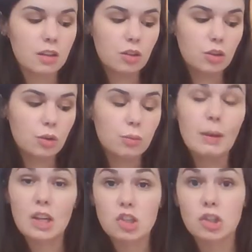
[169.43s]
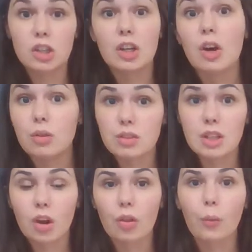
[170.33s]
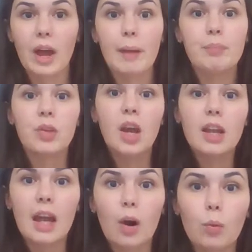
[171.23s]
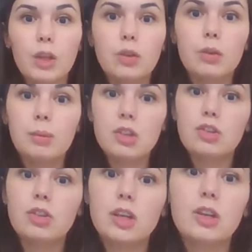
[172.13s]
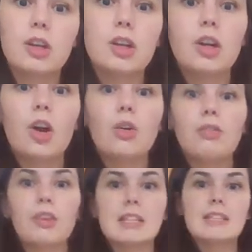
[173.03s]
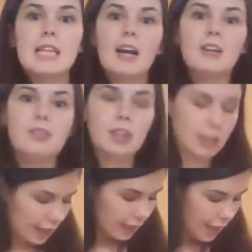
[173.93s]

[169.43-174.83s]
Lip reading: you make sure it goes in all the way. Now, when you administer it, you're going to go for the side of the leg